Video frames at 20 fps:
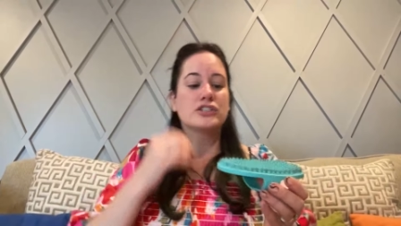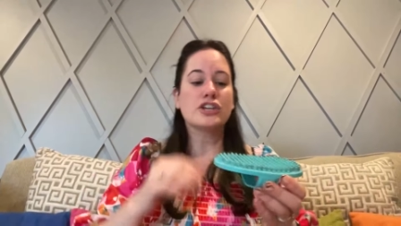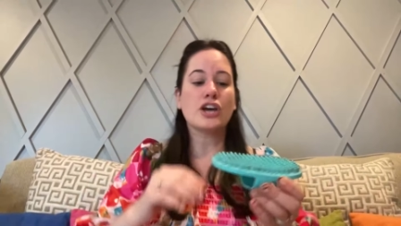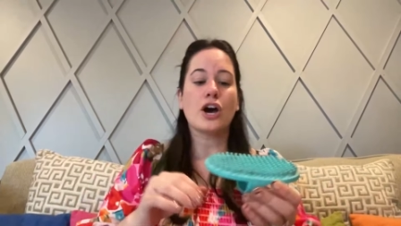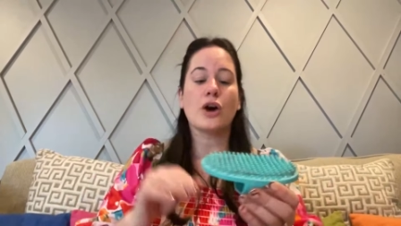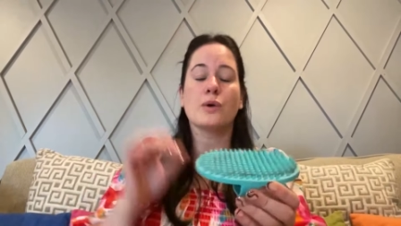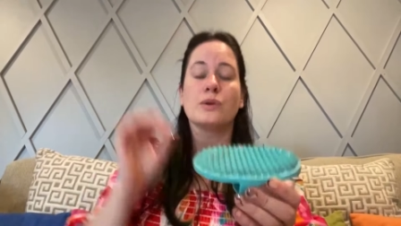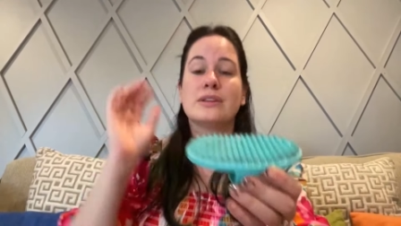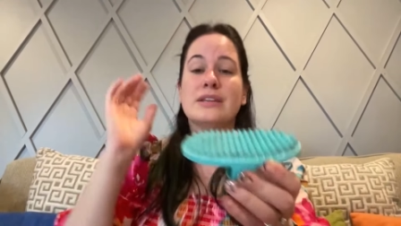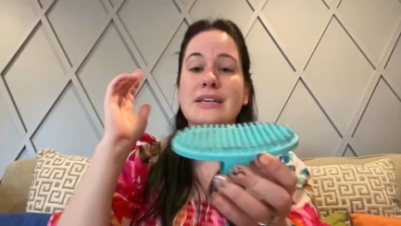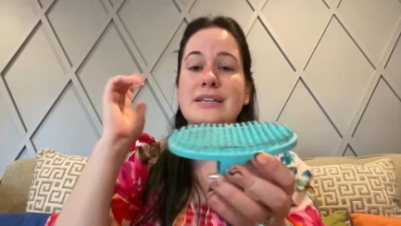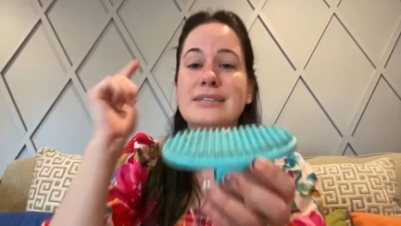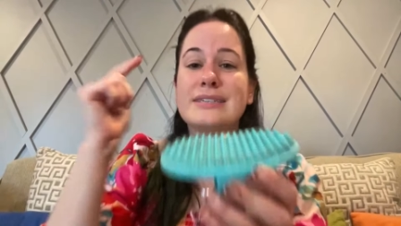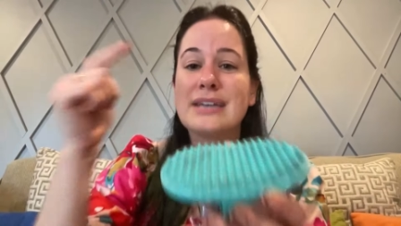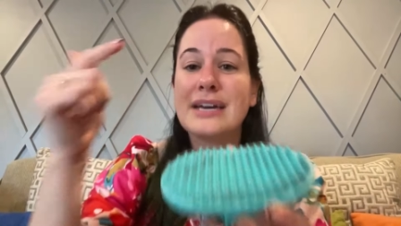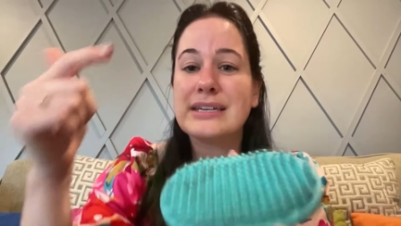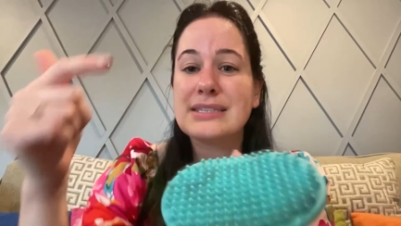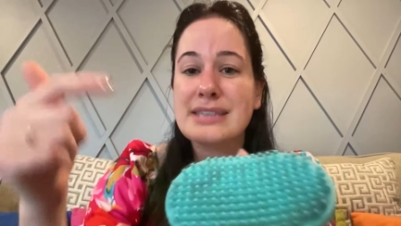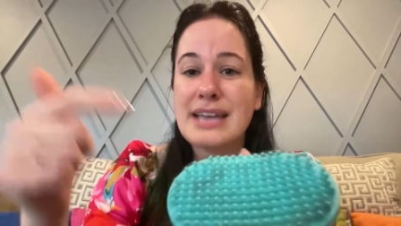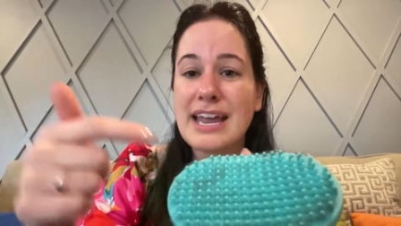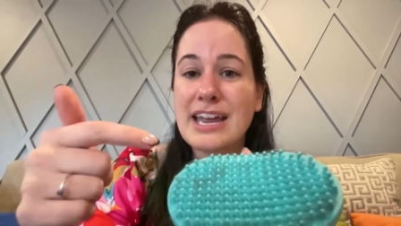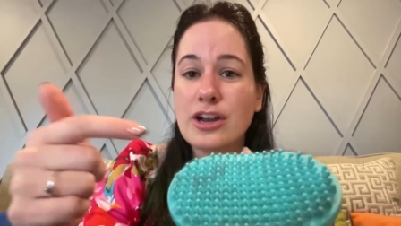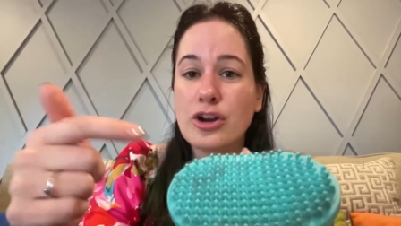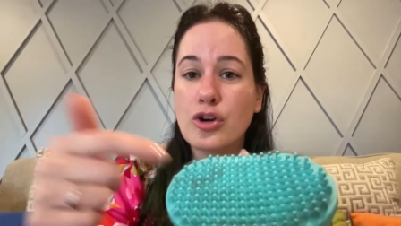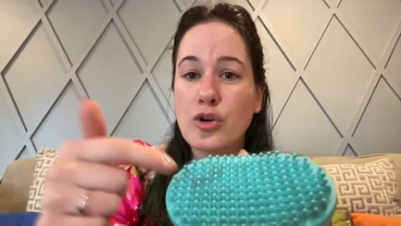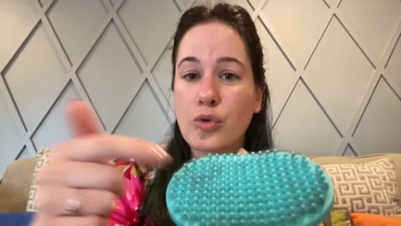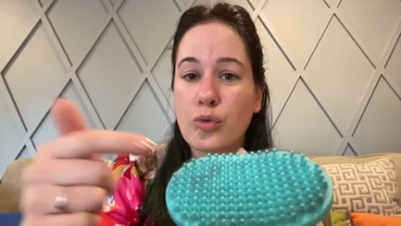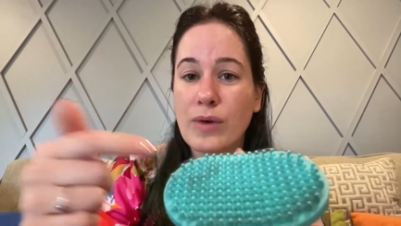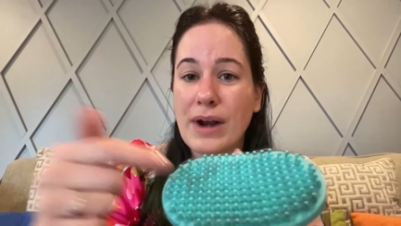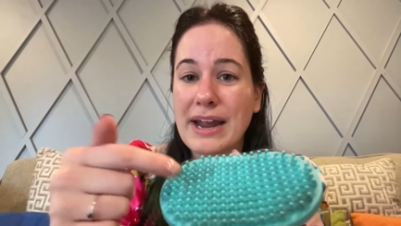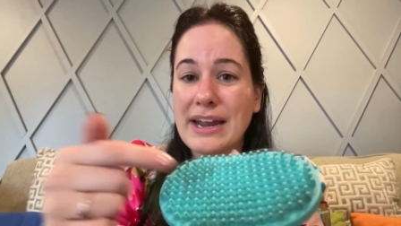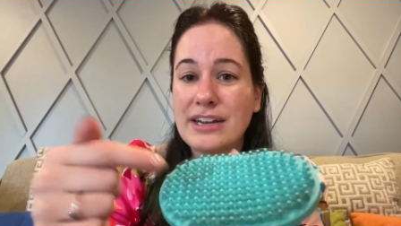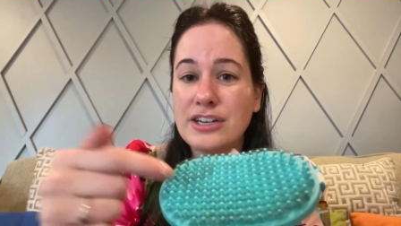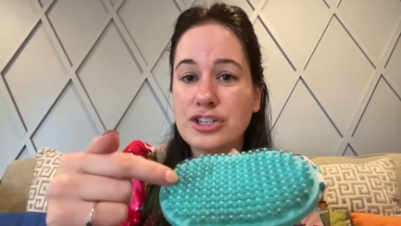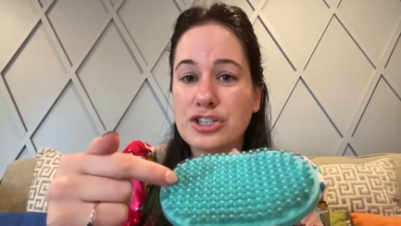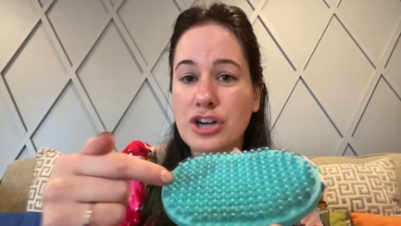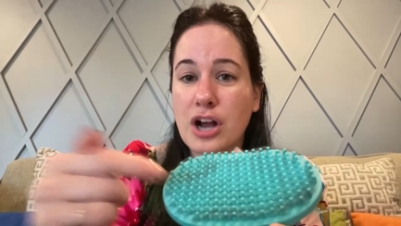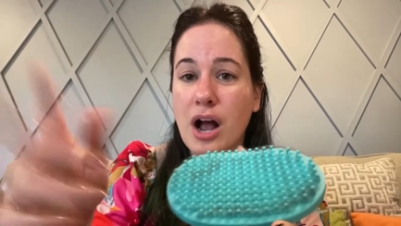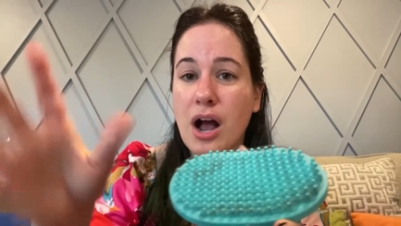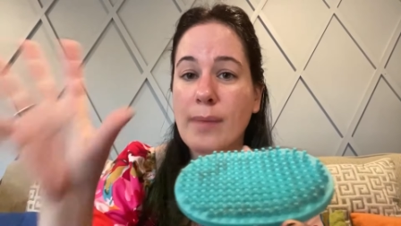So this does a
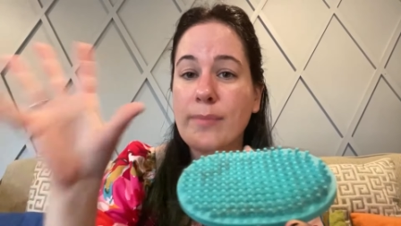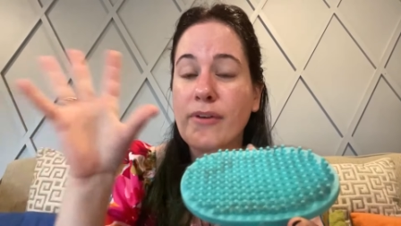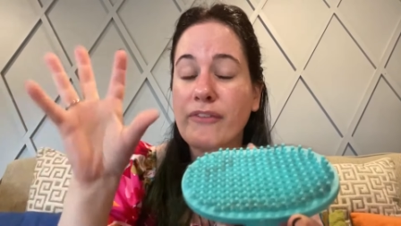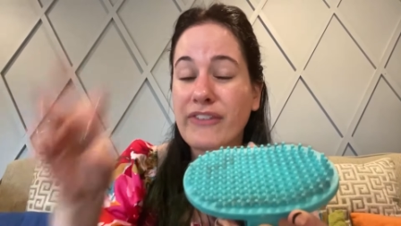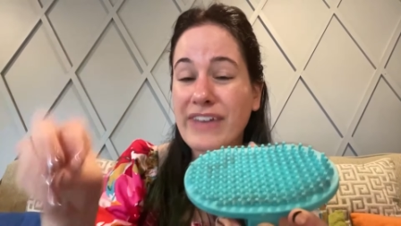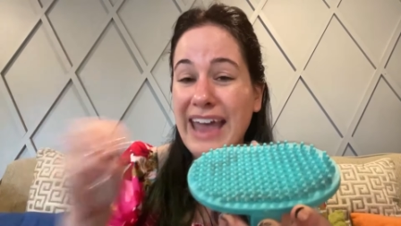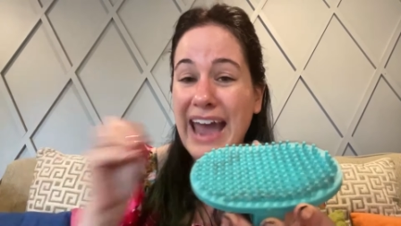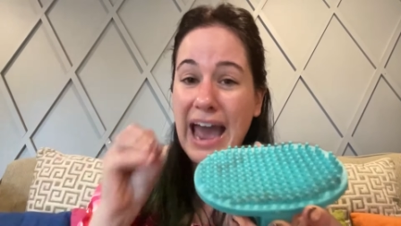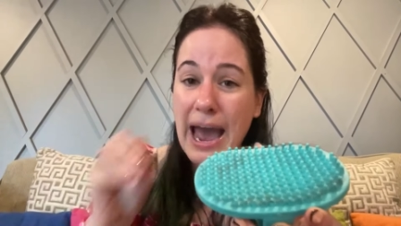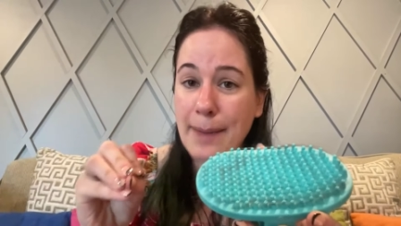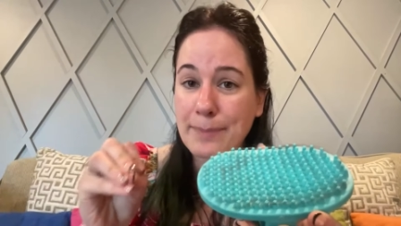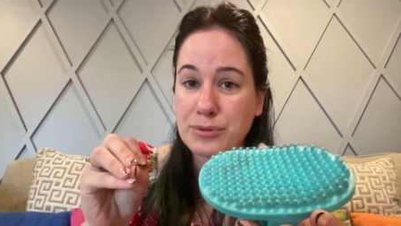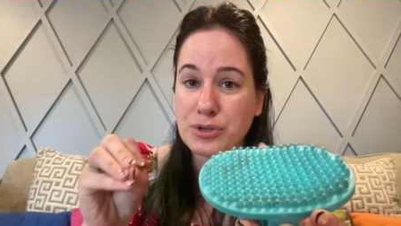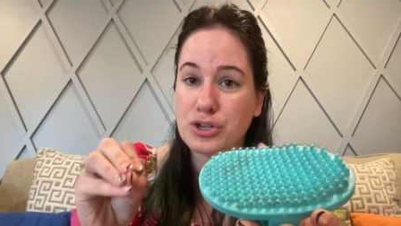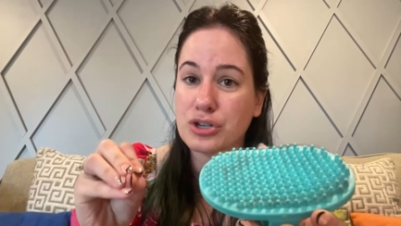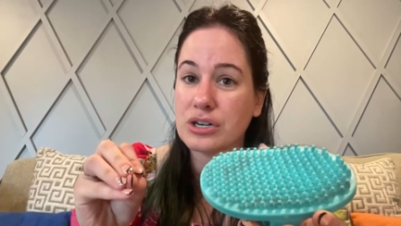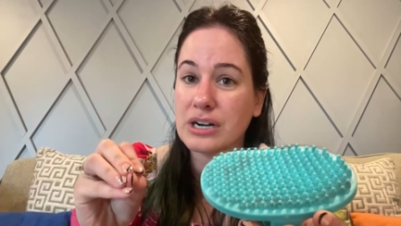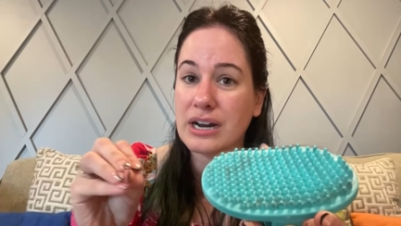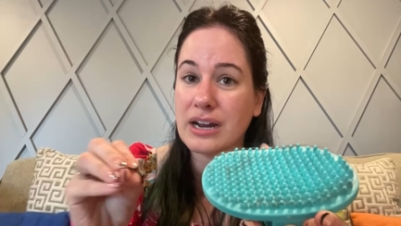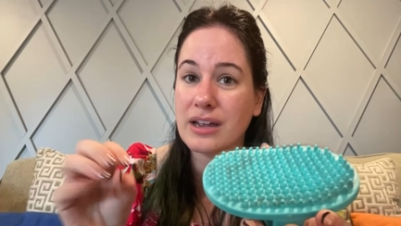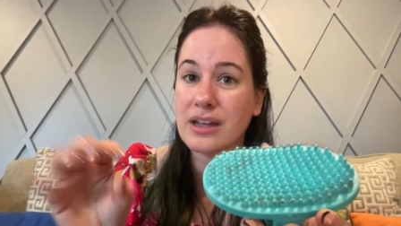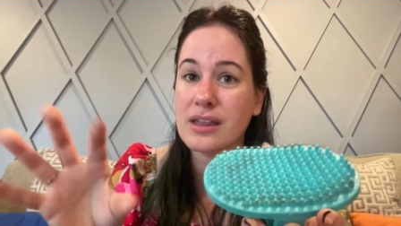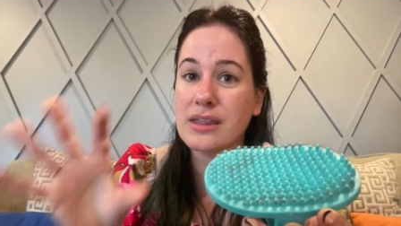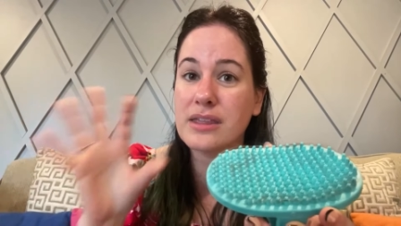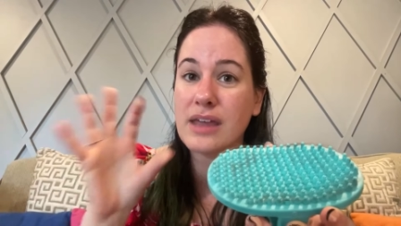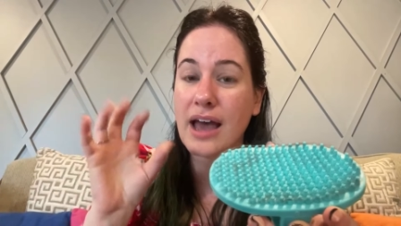great job of capturing